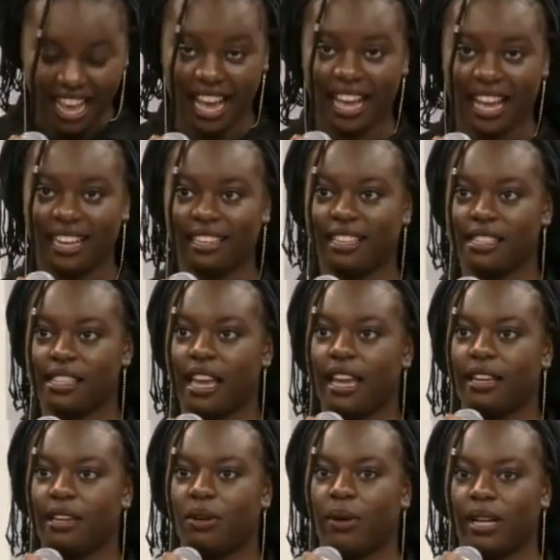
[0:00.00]
And is there
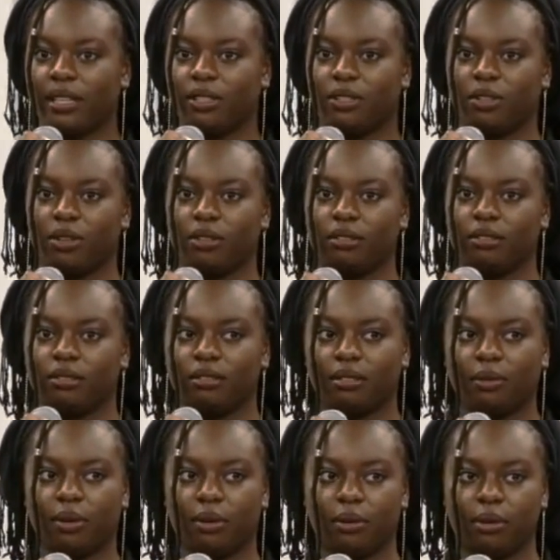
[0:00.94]
any
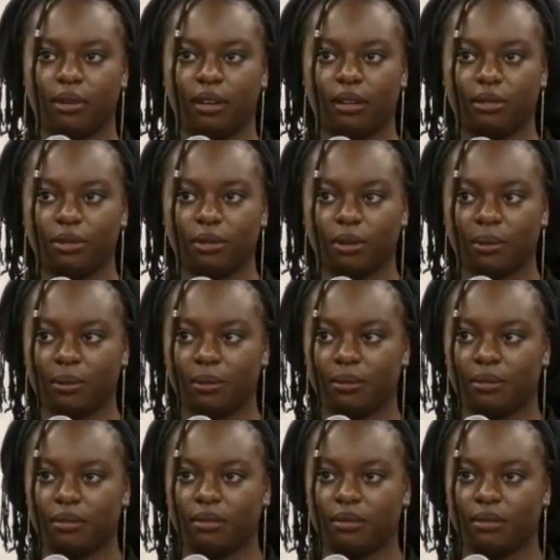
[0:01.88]
questions for a round of?